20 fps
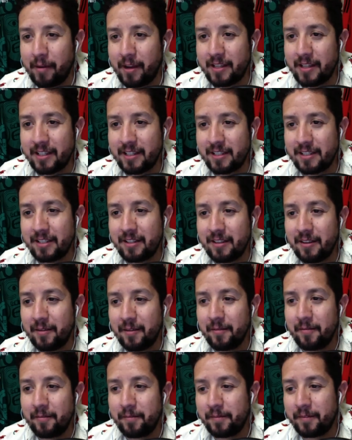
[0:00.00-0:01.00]
because it's,
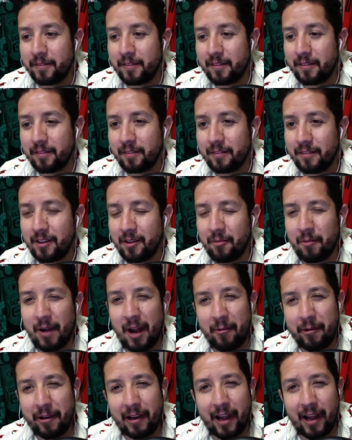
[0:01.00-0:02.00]

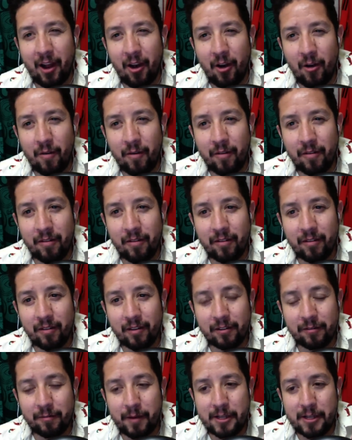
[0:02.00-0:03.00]
why would Leon,
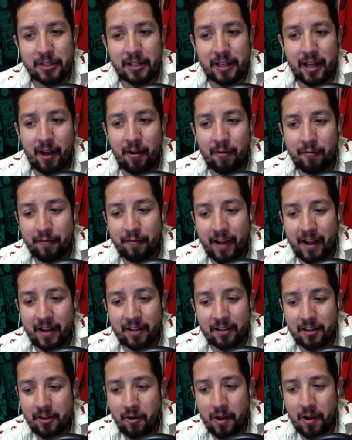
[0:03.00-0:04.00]
especially Leon
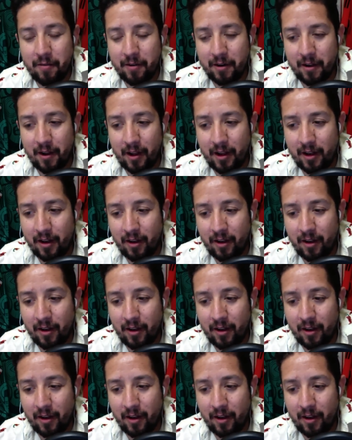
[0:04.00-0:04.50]
fans, know even,